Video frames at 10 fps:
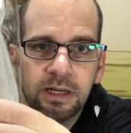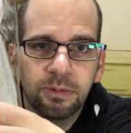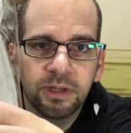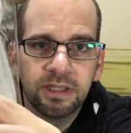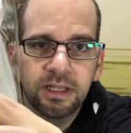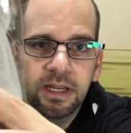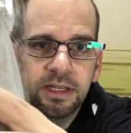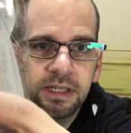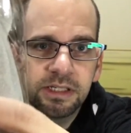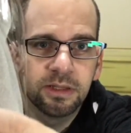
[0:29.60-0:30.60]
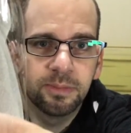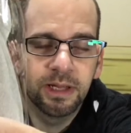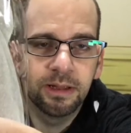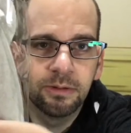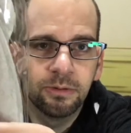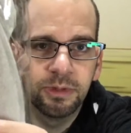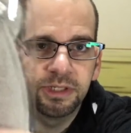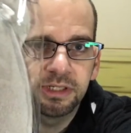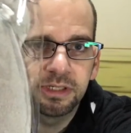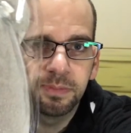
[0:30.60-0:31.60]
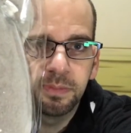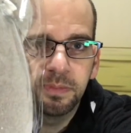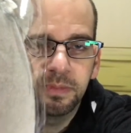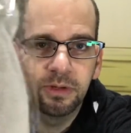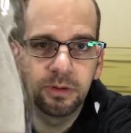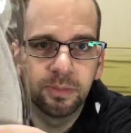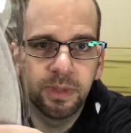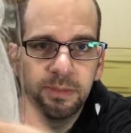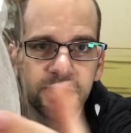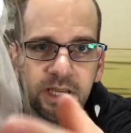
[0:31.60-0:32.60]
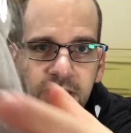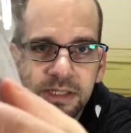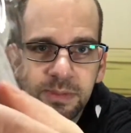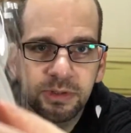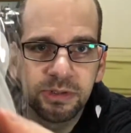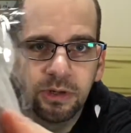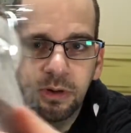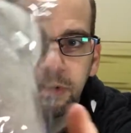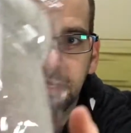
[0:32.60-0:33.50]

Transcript: with an indentation in the middle, which is your baby's head is supposed to go